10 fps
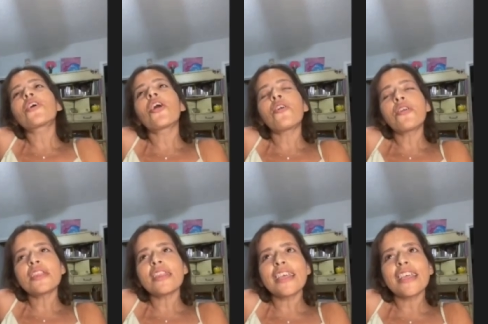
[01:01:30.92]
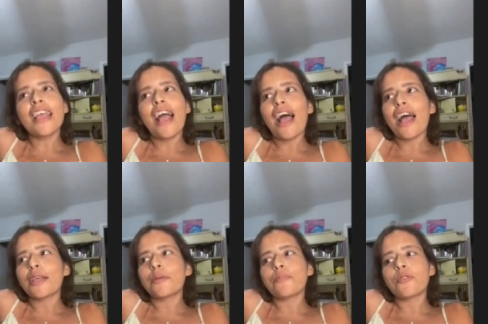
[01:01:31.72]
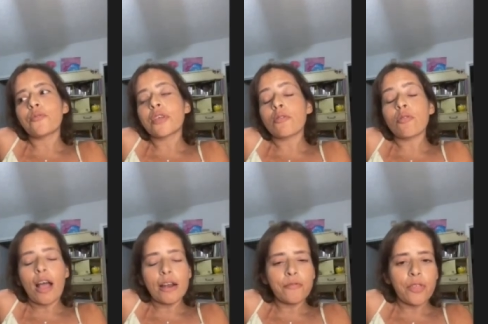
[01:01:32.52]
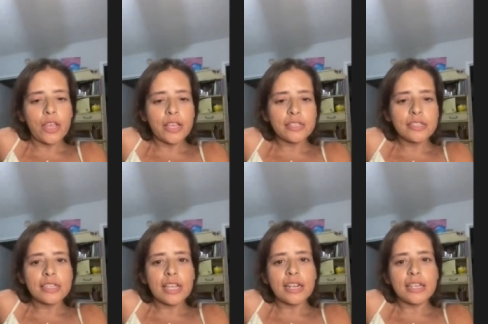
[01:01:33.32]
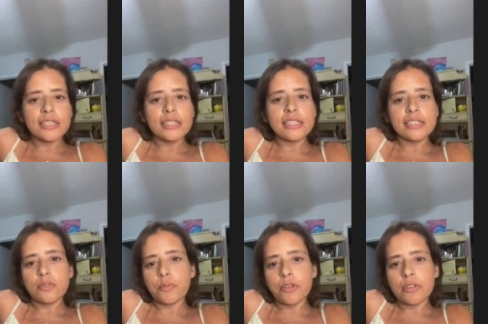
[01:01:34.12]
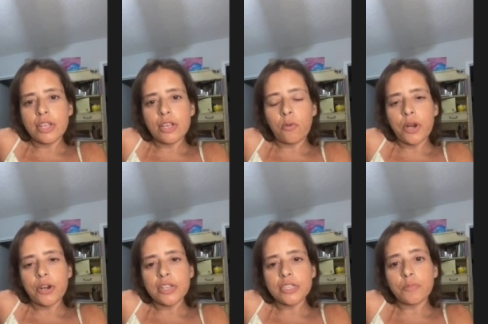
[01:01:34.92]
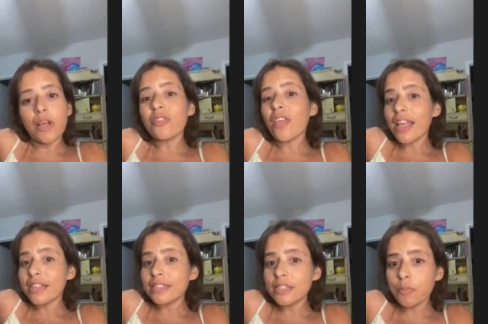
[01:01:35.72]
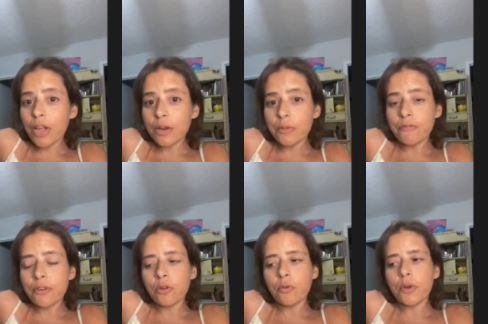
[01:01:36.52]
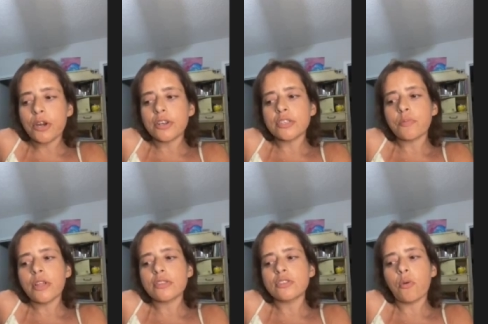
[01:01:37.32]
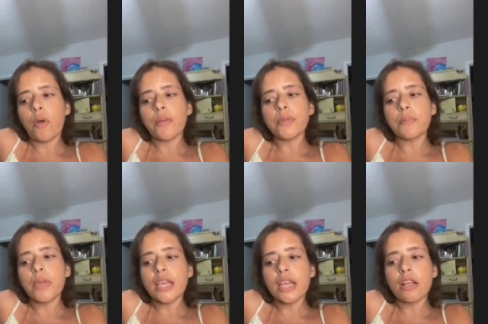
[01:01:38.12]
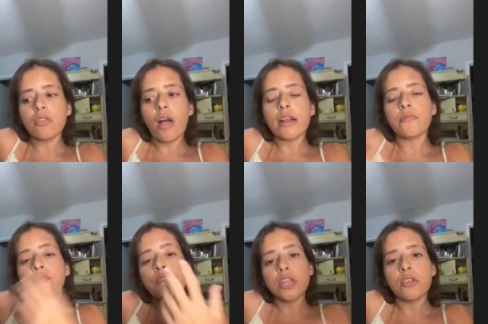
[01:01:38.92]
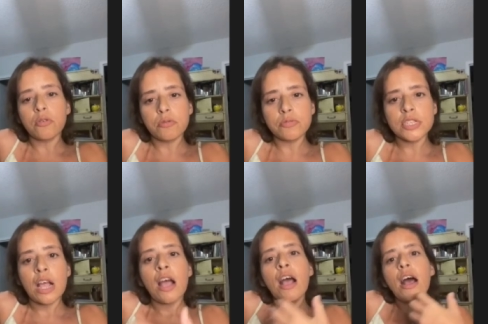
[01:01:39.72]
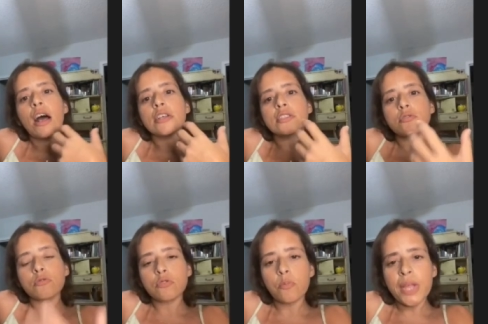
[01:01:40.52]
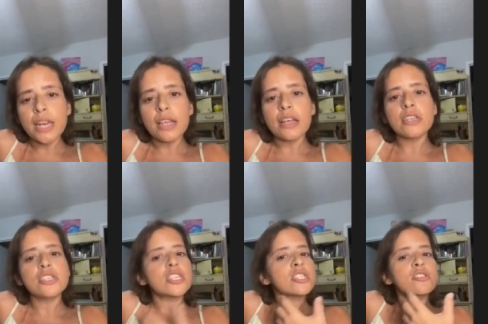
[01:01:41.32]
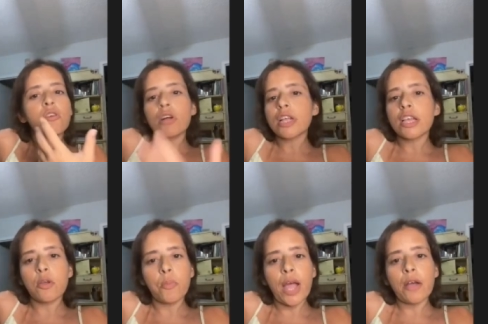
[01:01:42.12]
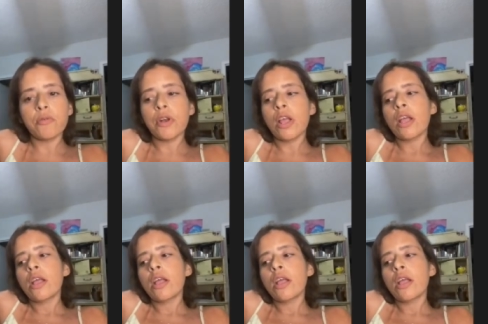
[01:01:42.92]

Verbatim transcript: well, currently I am doing a lot of things. It is Disability Awareness Month and Spina right. Bifida Awareness Month. So I've been making a lot of videos on social media, just talking about